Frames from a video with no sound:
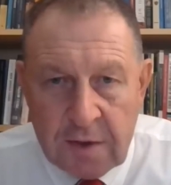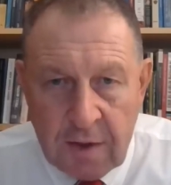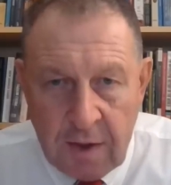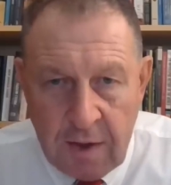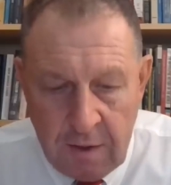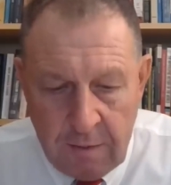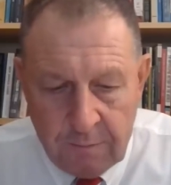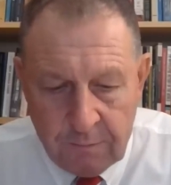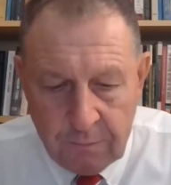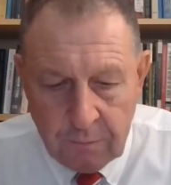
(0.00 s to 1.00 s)

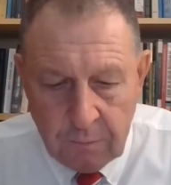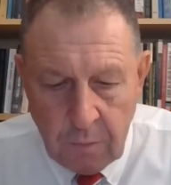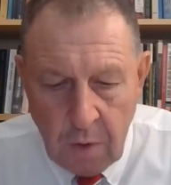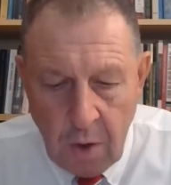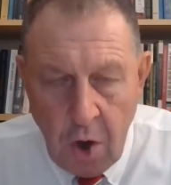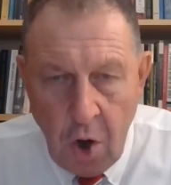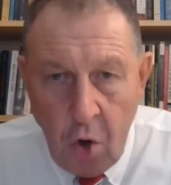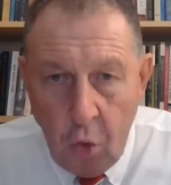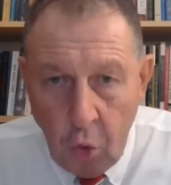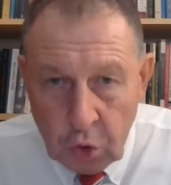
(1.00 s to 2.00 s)
administration, played
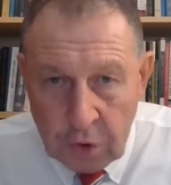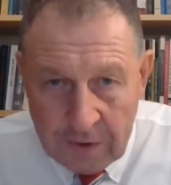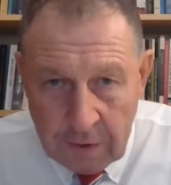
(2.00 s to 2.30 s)
the role